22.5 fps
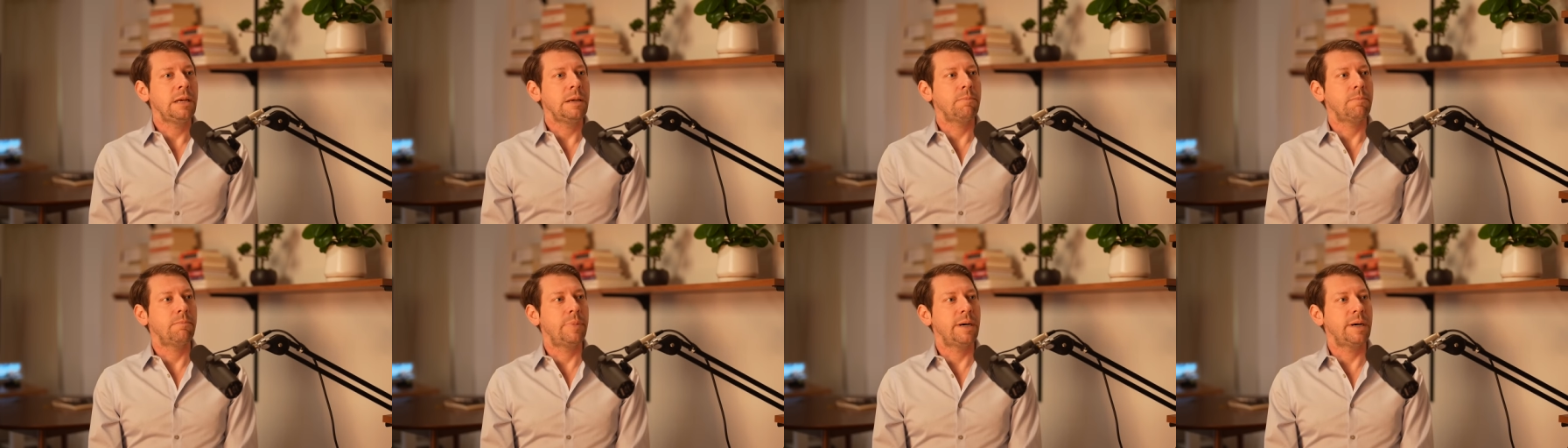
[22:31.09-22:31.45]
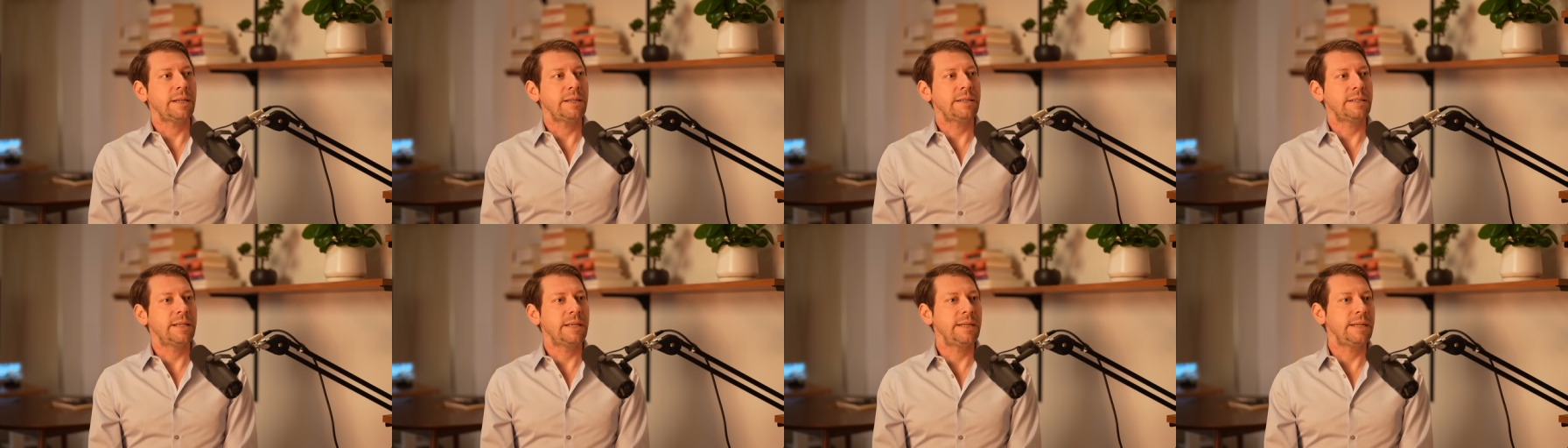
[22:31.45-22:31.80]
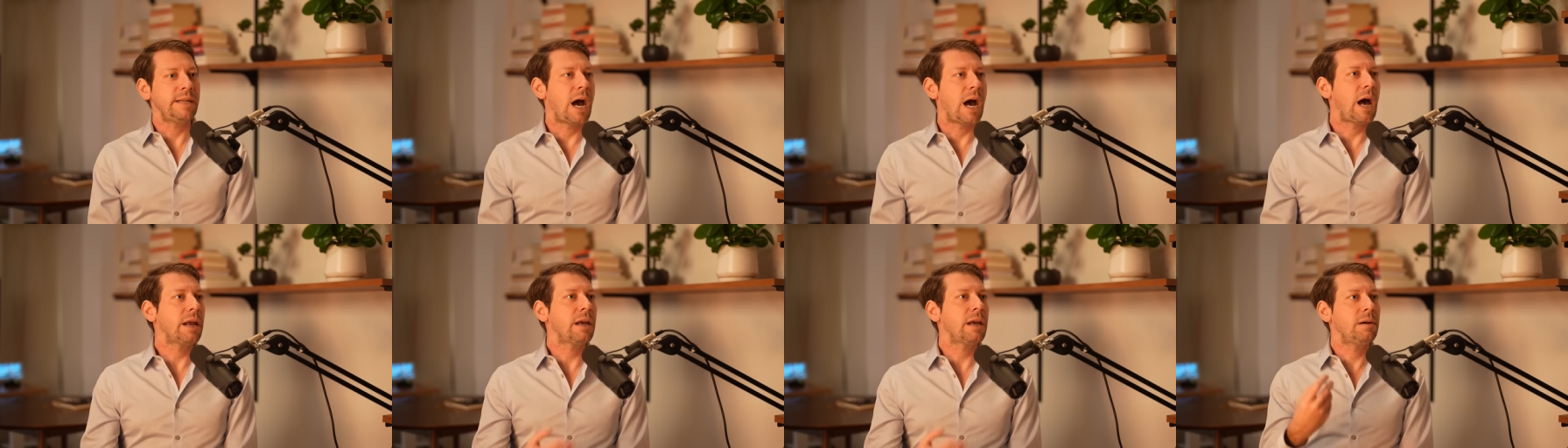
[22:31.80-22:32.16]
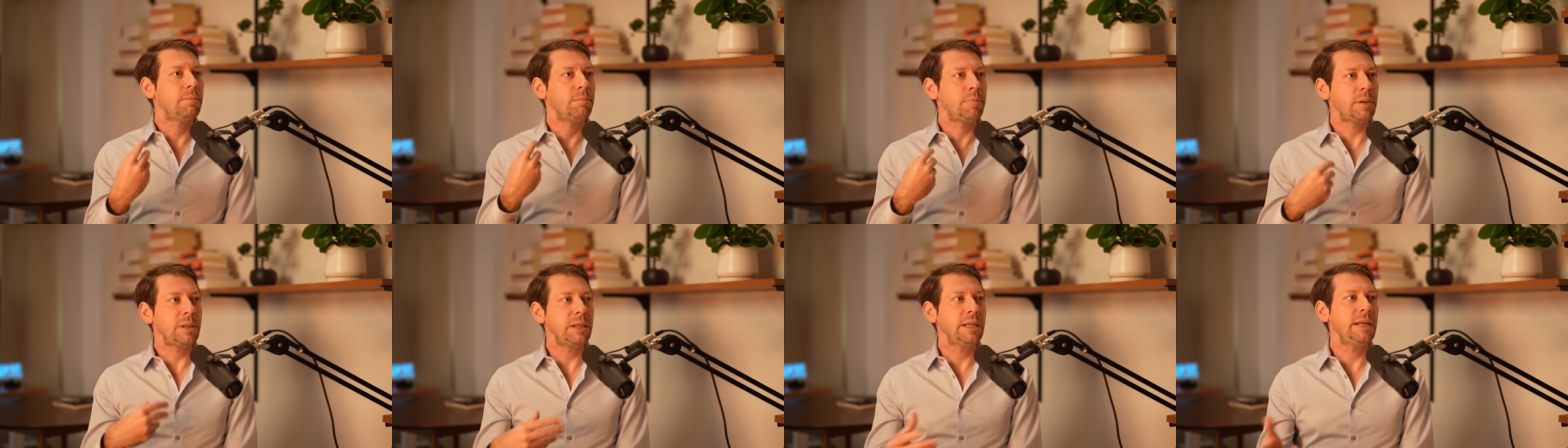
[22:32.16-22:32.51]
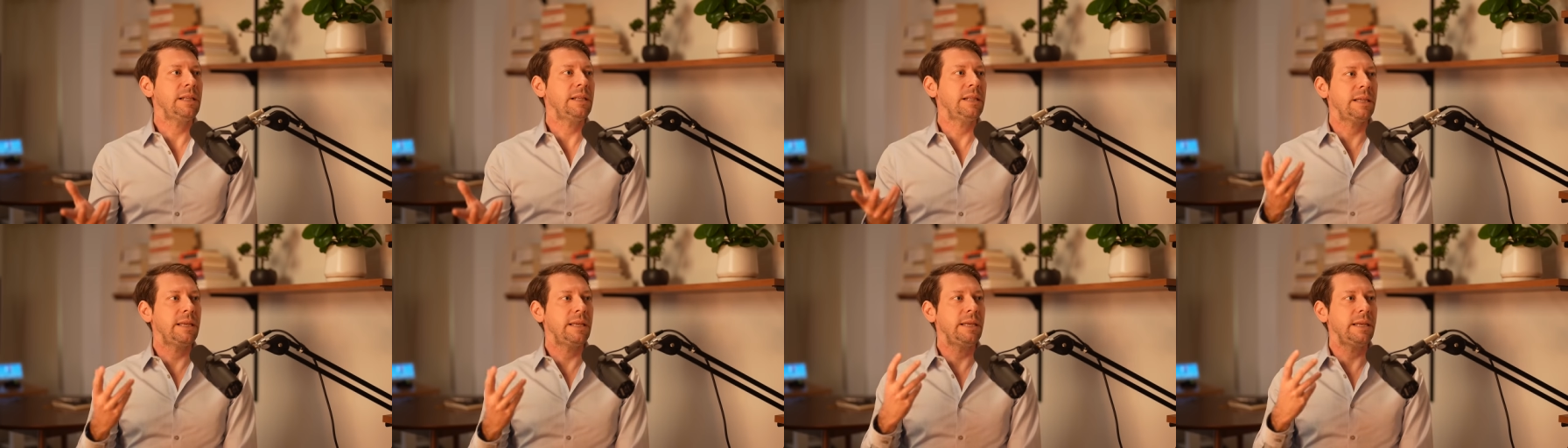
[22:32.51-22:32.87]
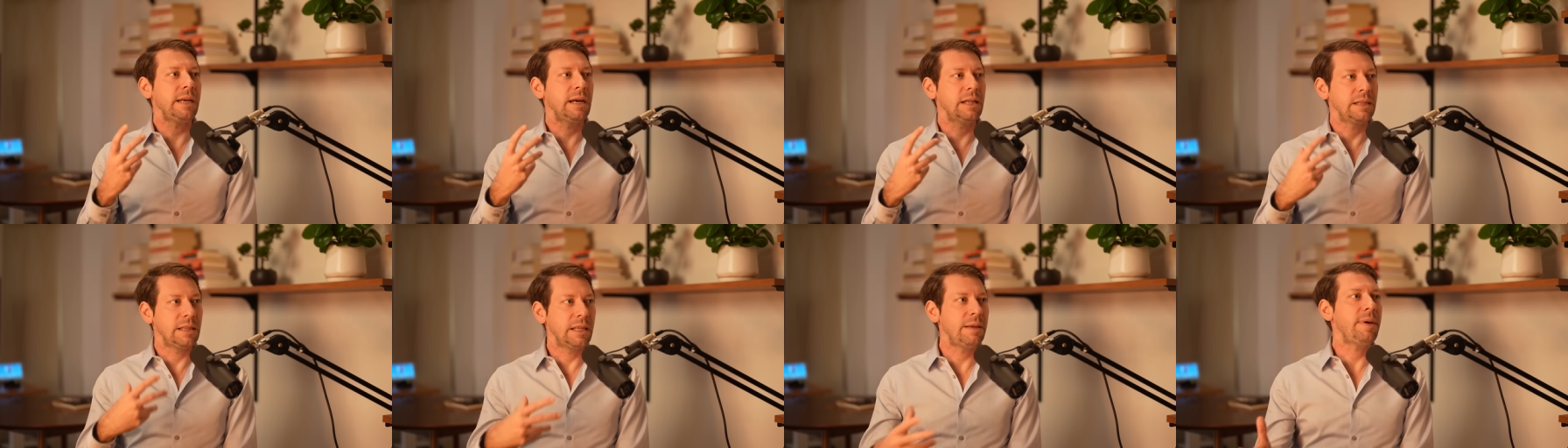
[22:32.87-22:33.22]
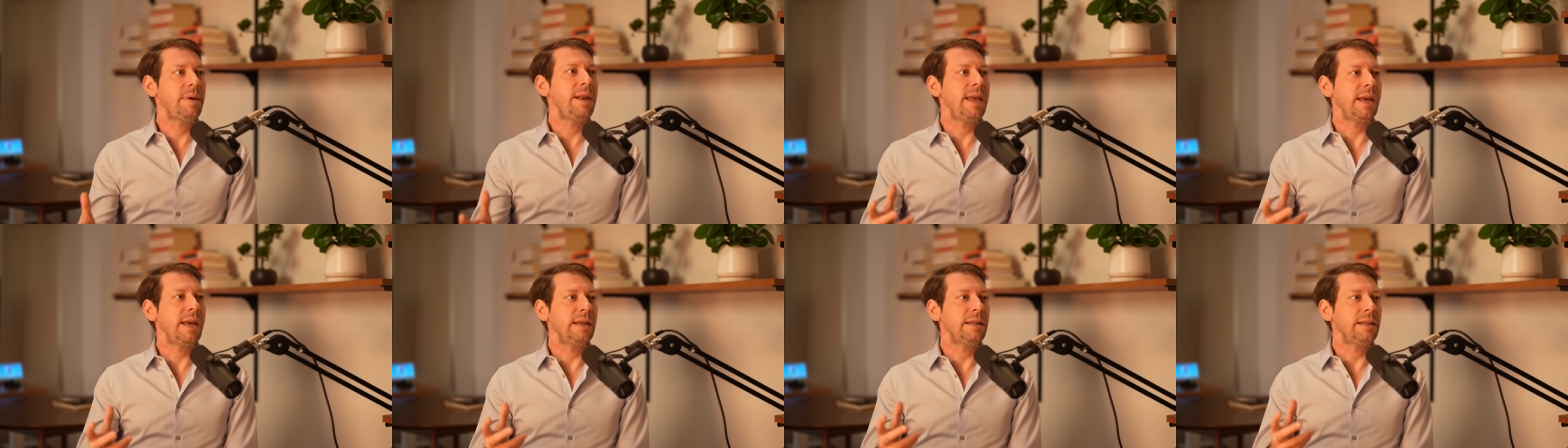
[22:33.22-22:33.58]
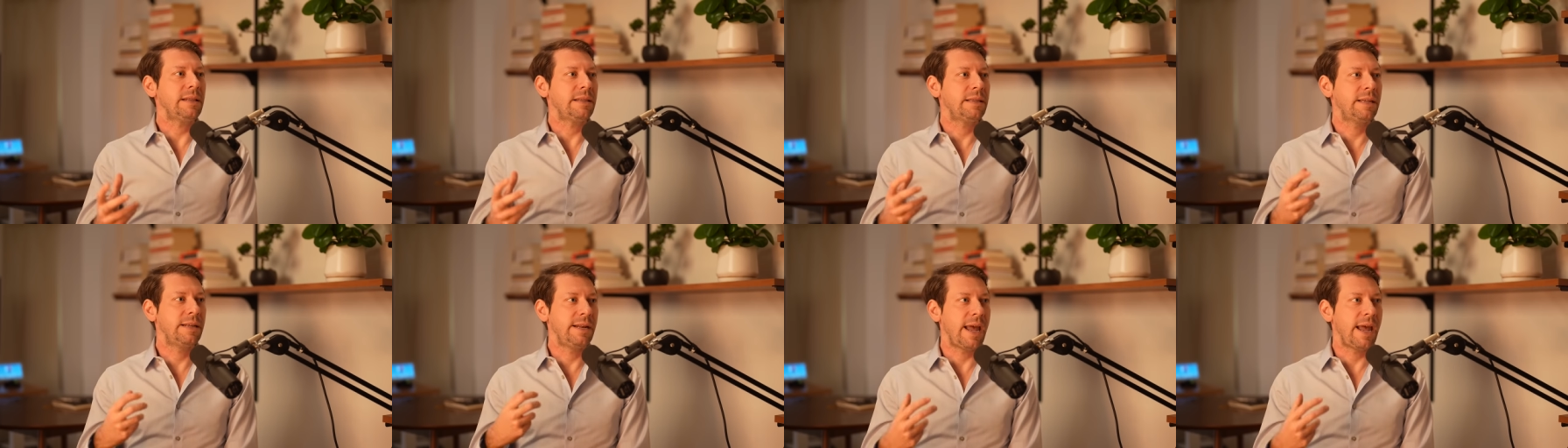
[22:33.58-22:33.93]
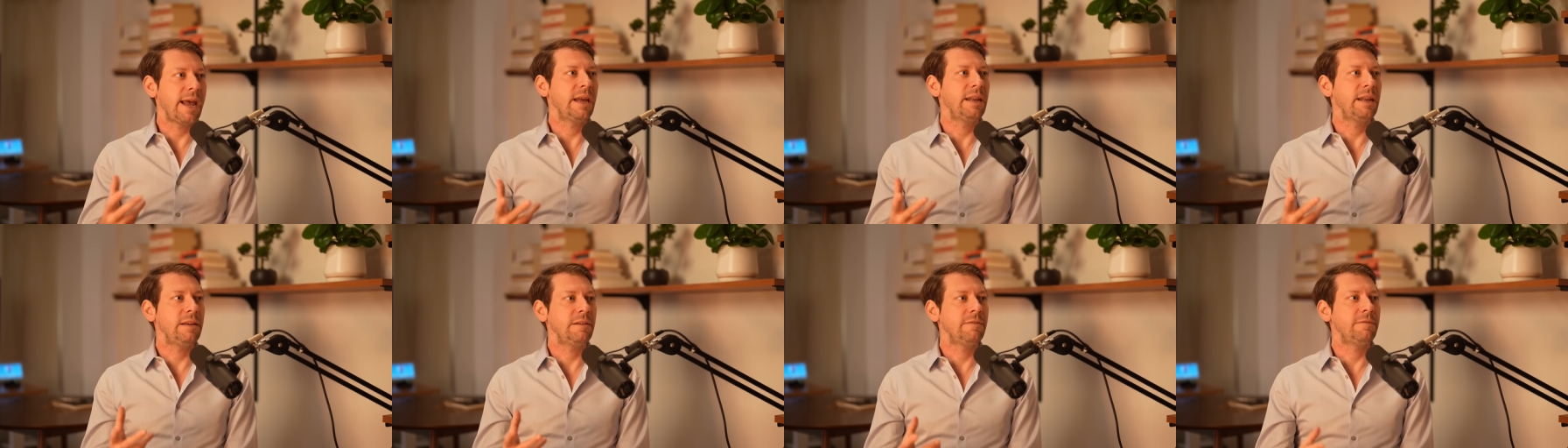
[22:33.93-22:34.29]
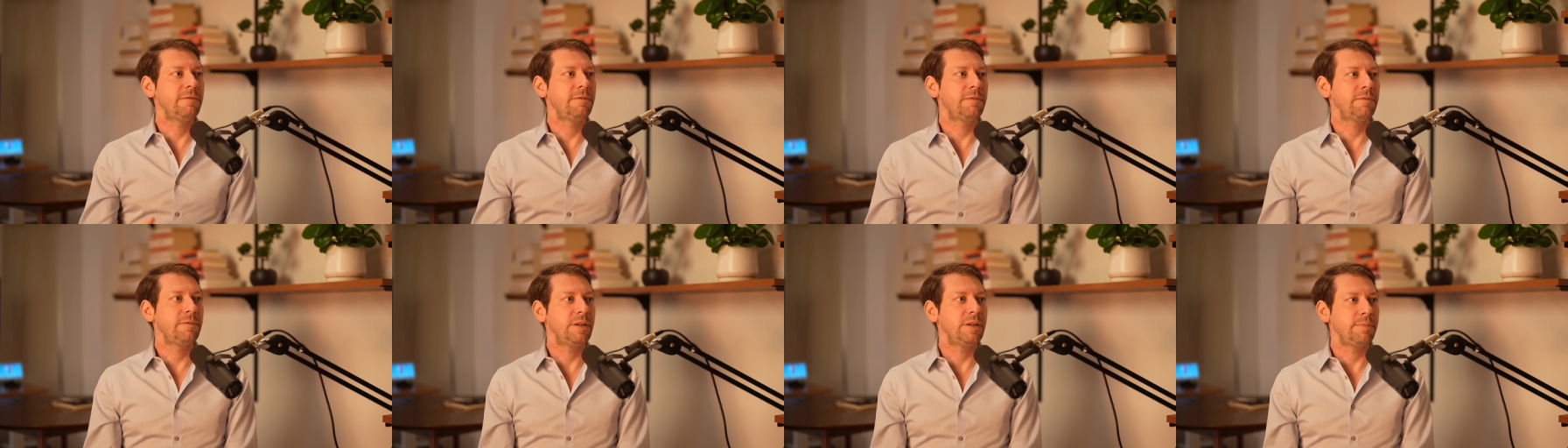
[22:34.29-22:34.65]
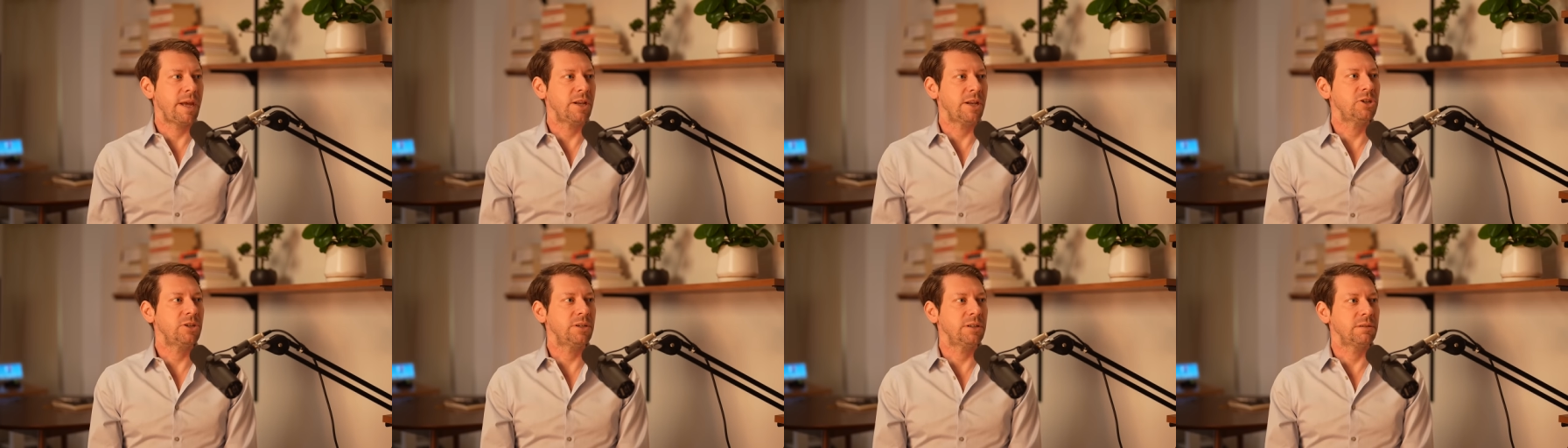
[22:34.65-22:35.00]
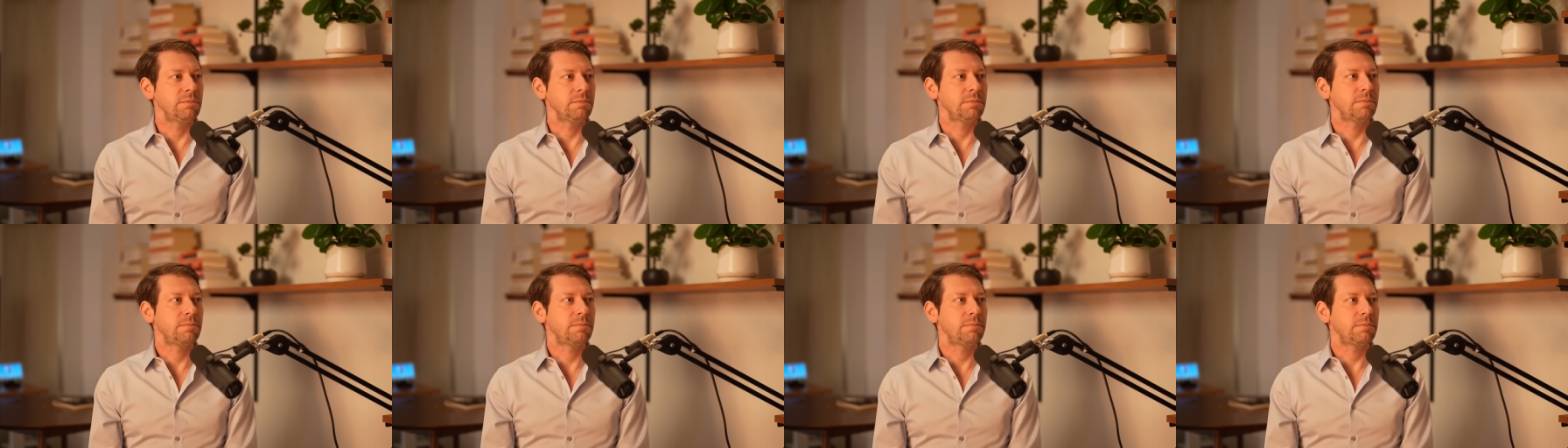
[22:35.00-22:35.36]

but to not completely eliminate the negative dimension